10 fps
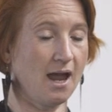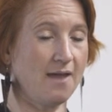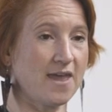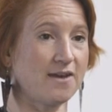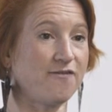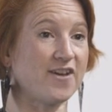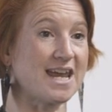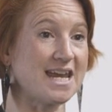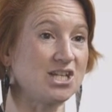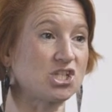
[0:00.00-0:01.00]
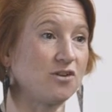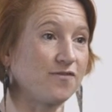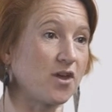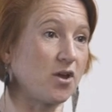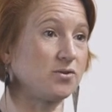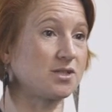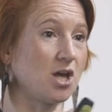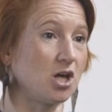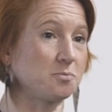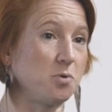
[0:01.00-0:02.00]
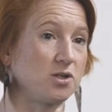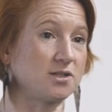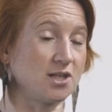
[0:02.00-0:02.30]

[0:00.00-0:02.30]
And then for each of those touch points